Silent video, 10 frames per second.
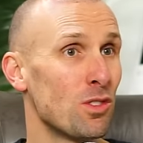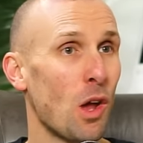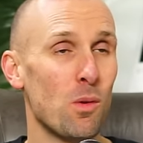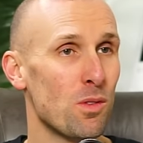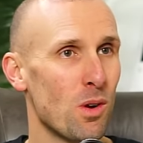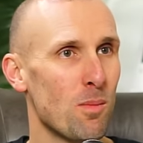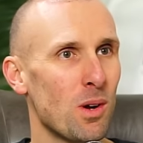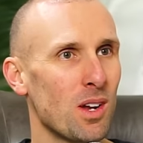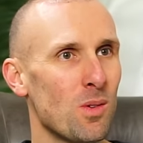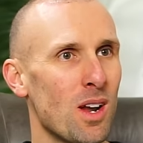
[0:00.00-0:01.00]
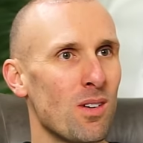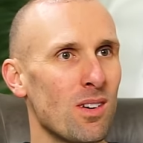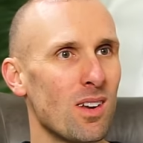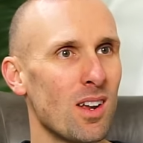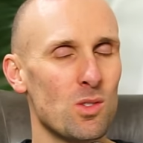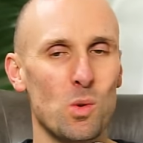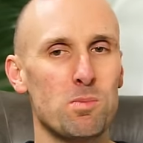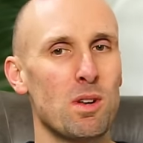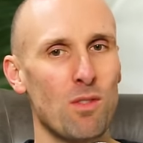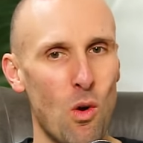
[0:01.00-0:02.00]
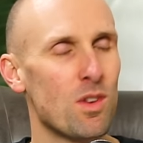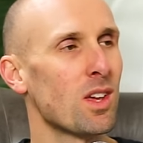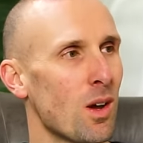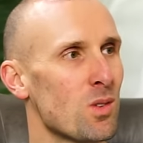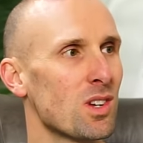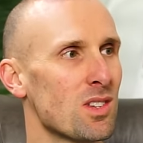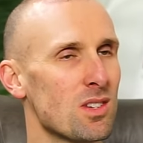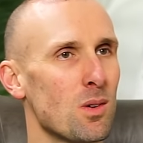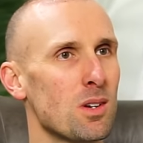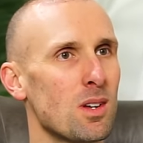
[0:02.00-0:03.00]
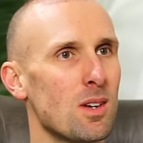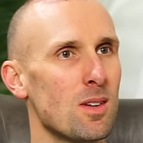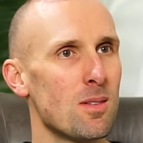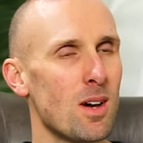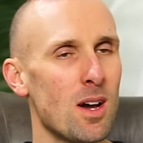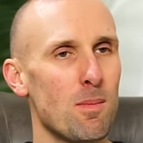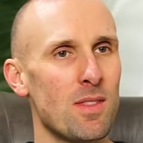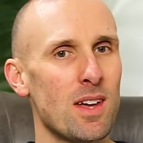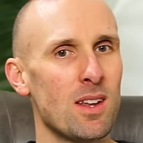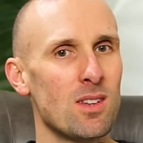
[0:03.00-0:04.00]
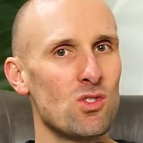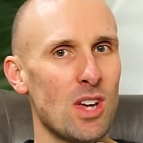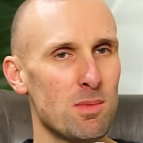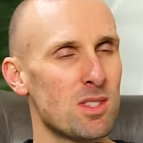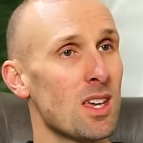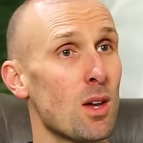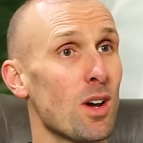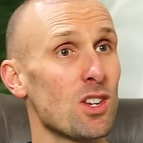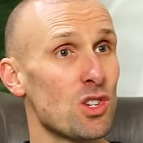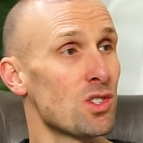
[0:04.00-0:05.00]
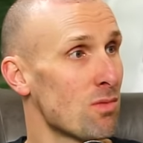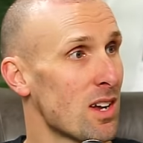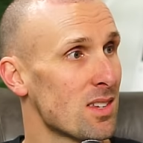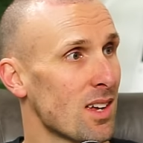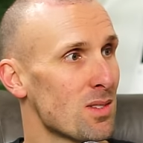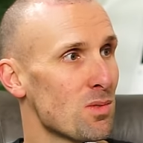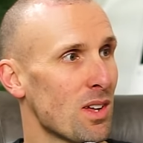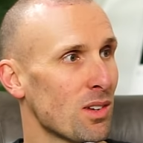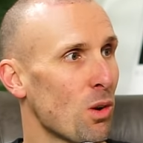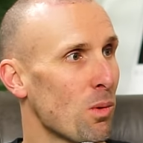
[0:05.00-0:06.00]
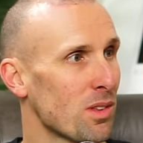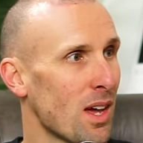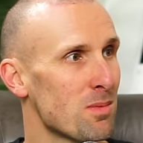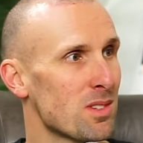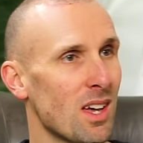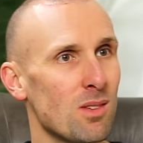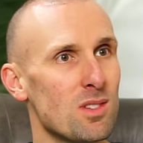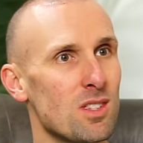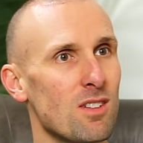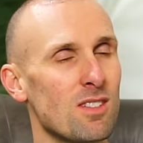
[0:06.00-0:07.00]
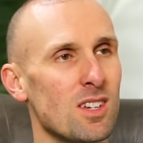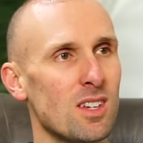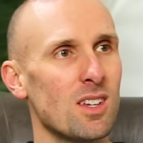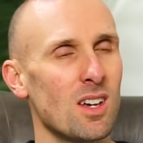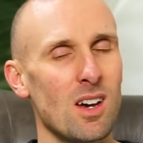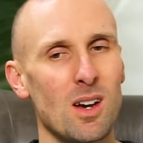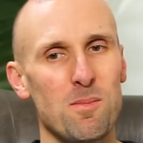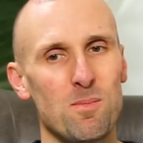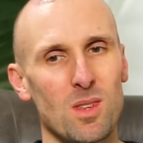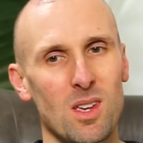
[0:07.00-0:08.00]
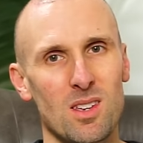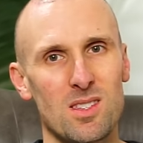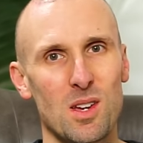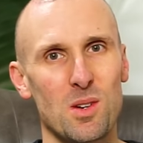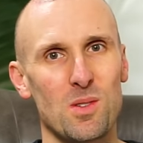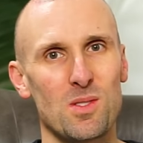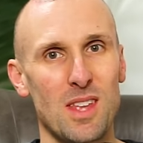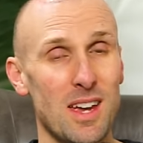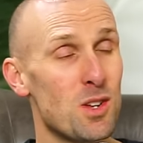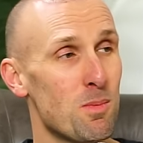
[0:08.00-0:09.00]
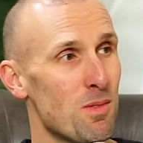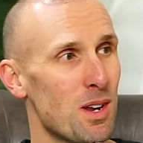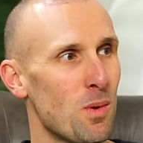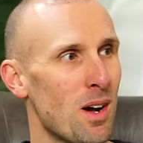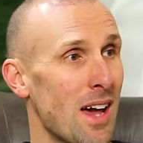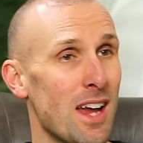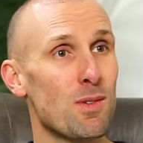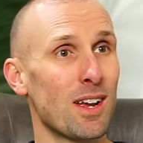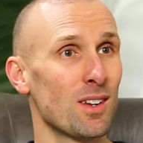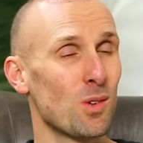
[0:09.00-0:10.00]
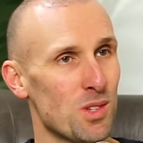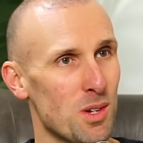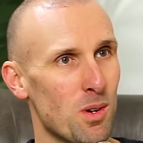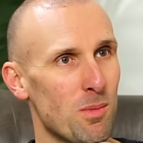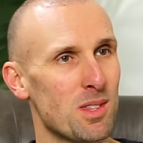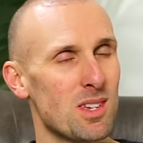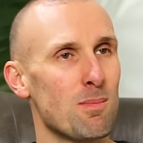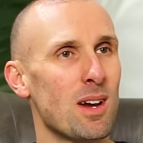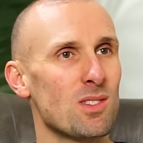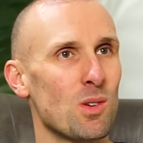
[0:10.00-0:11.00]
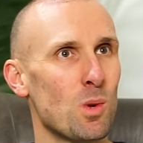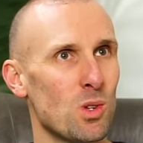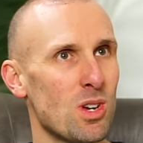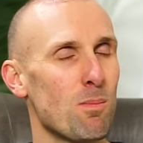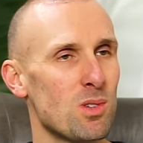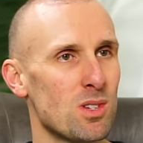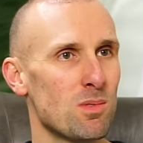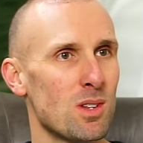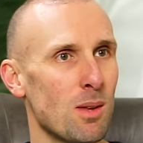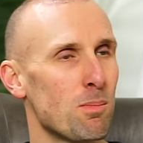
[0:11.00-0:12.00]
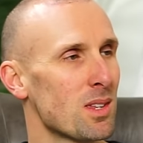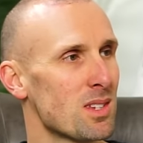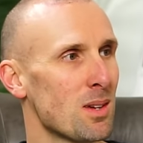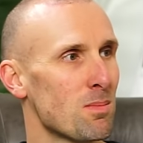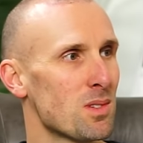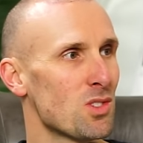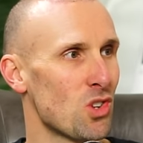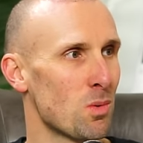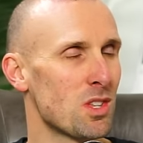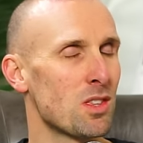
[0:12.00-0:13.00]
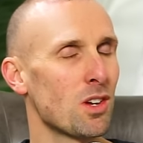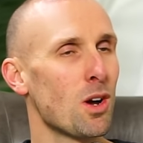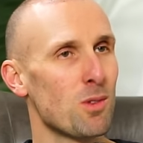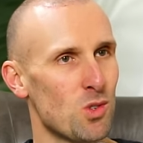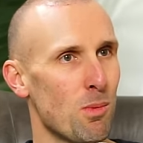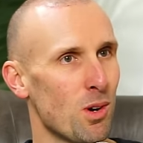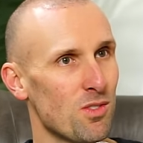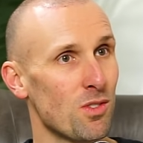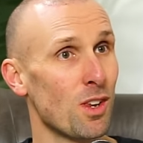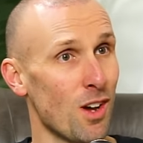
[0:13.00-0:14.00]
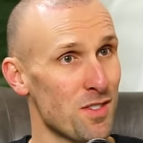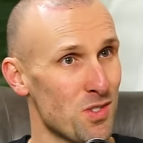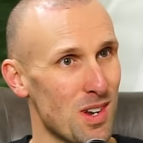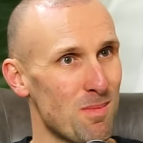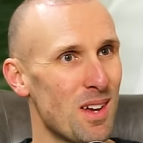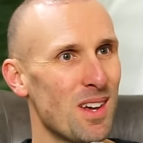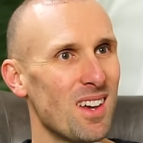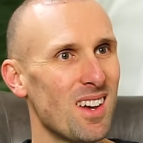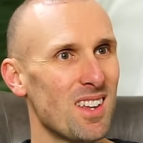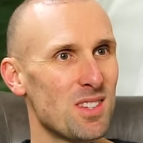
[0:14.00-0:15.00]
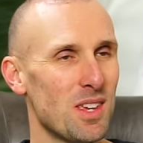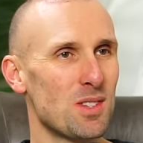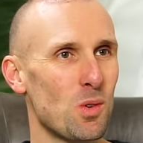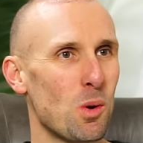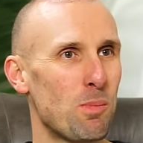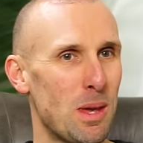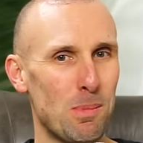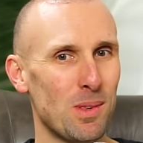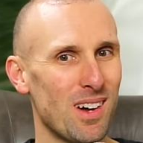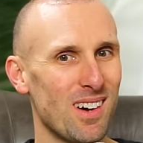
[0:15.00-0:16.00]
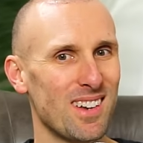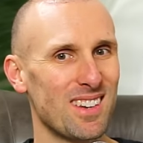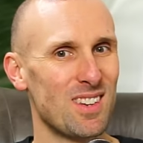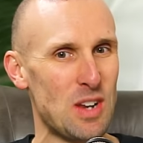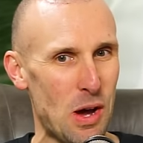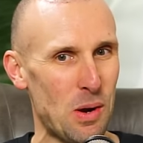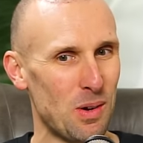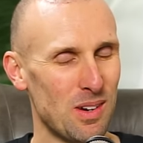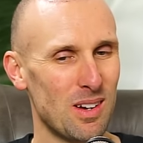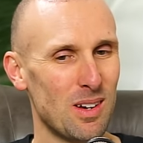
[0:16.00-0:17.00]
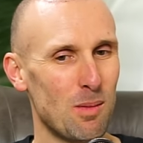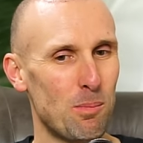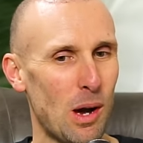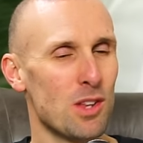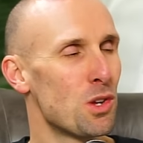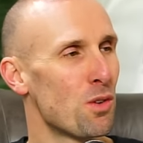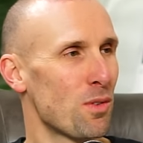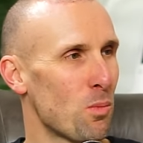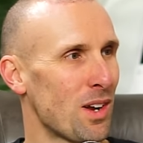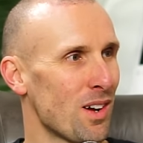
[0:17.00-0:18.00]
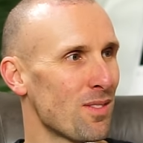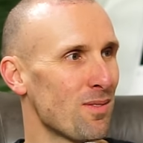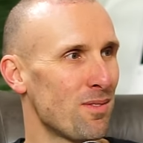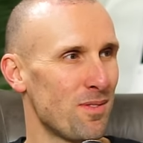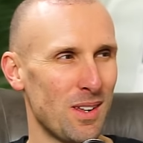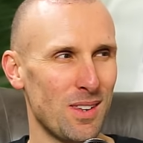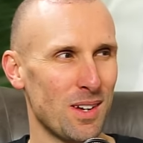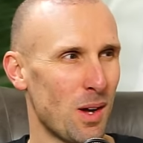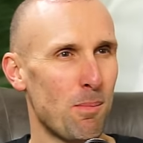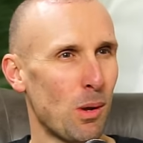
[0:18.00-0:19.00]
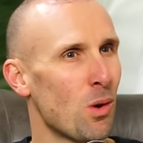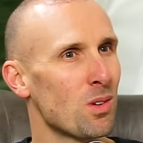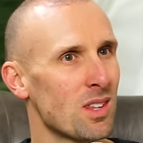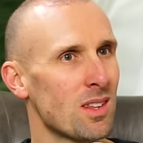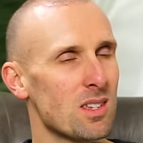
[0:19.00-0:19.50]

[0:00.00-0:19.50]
known throughout my career and has always been involved in coaching and so on. And then James Thee, who I actually used to race against. We ran the Commonwealth Games together and stuff. So they knew me really well. Hannah England, also one of my teammates on World Championships and Olympic teams, she was in the commentary box for the live stream. And so these are all people that I know, but I knew from when I felt like I belonged in that